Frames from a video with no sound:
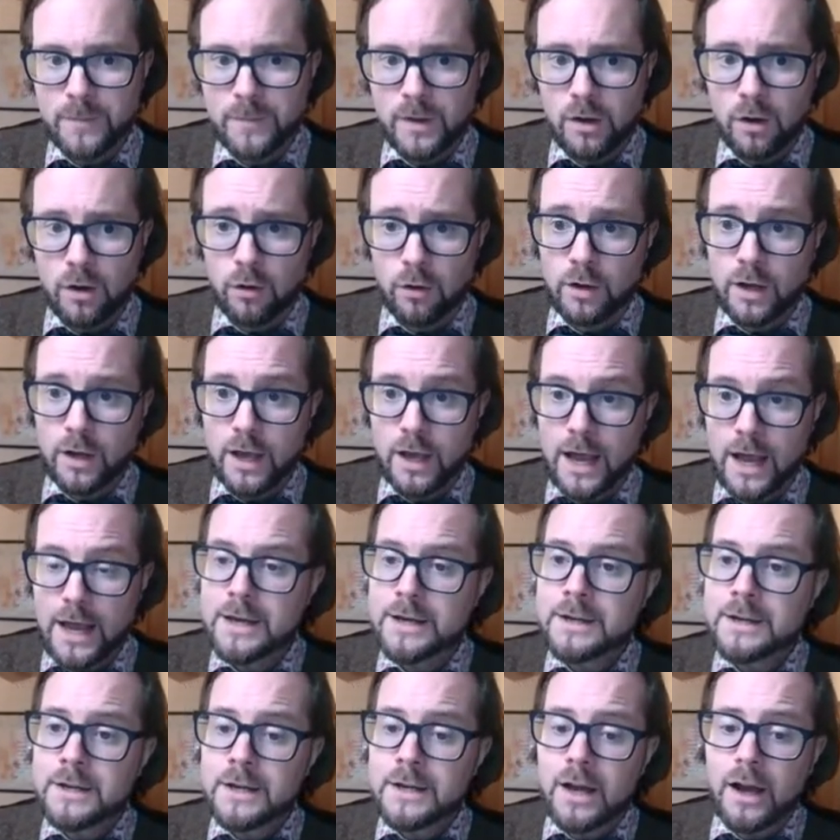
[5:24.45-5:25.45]
Okay,
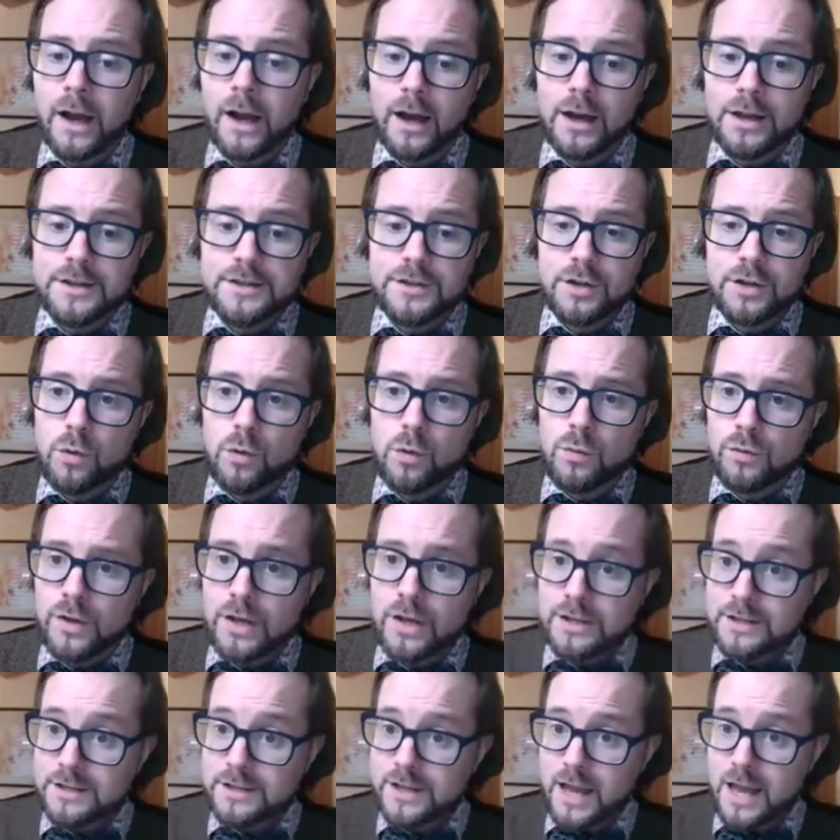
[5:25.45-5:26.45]
uh, so
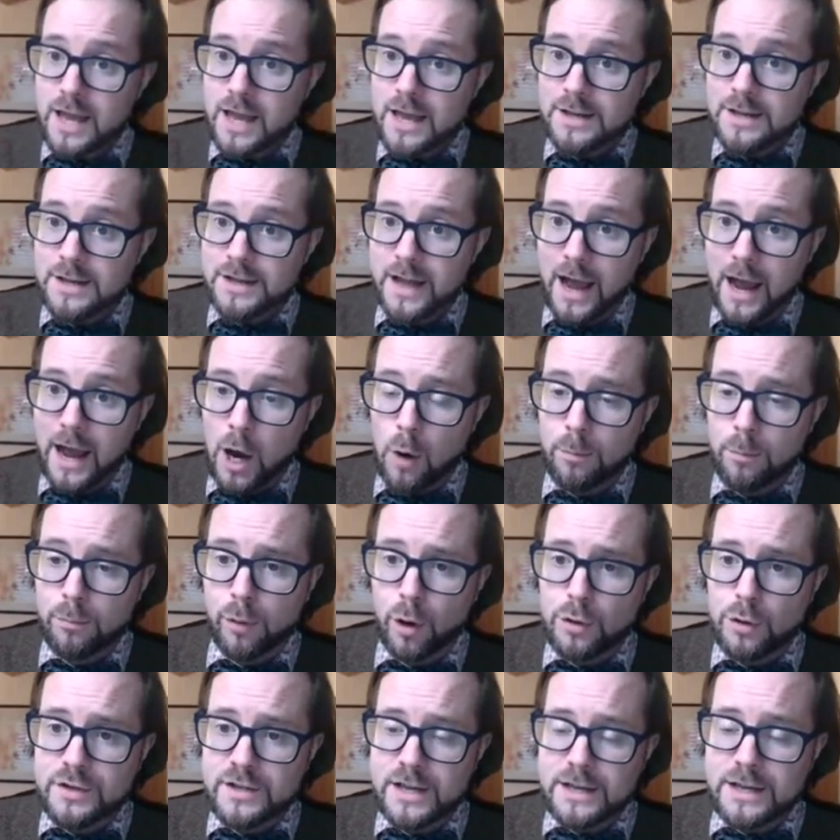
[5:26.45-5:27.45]
this is our
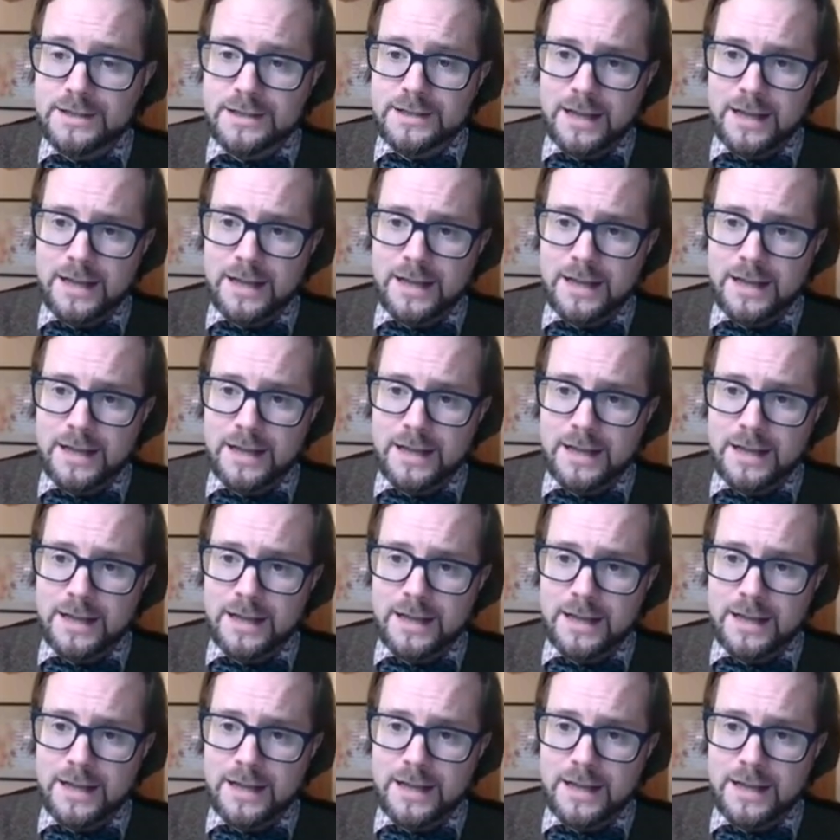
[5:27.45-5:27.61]
process.